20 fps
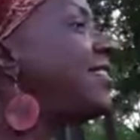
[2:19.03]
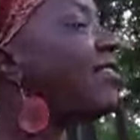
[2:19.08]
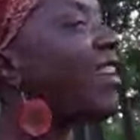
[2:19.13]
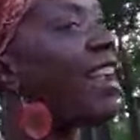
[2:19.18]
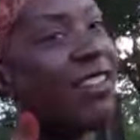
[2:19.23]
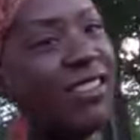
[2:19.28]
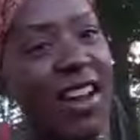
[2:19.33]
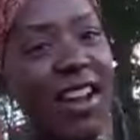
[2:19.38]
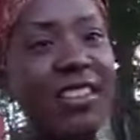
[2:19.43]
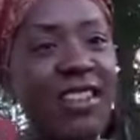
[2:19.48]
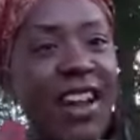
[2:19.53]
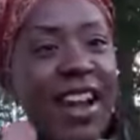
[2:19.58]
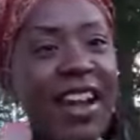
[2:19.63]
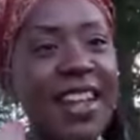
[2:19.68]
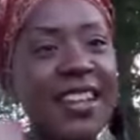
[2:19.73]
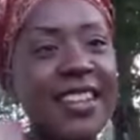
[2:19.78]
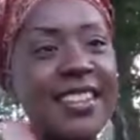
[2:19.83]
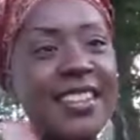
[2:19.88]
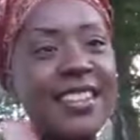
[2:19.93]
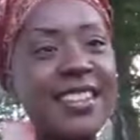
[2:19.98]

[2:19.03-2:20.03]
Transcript: Right. Right. Right.